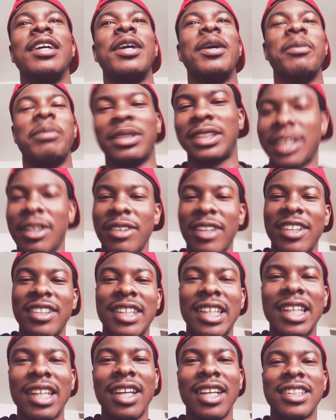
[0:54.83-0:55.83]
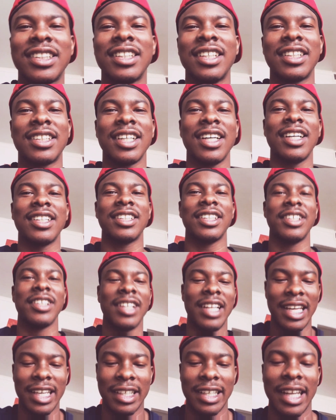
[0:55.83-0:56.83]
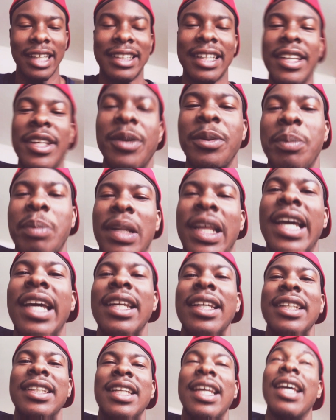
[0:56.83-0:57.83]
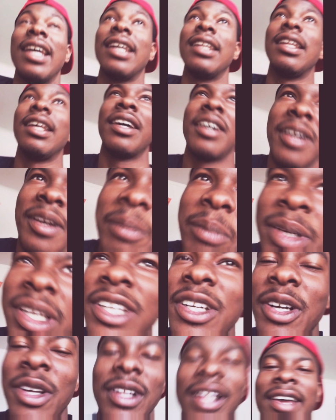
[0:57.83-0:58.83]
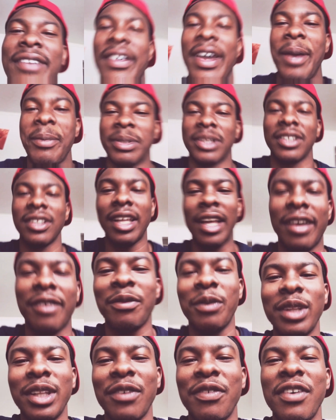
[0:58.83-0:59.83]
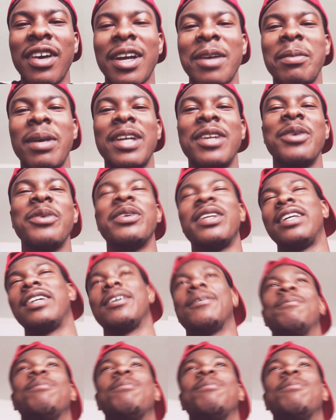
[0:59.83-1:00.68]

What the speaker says: But sometimes you get lost in the sauce and you're like, not that you plan to stay in there, but life happens. You're like, what the fuck am I doing here?